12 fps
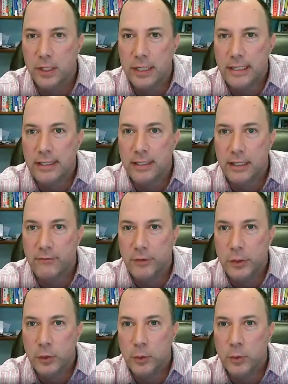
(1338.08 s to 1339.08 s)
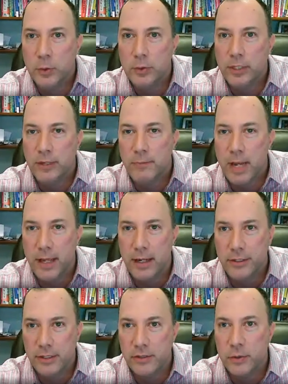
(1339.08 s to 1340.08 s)
like if you can
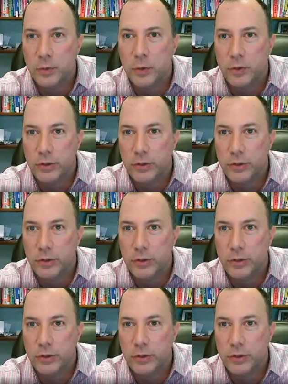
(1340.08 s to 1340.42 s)
manage a school,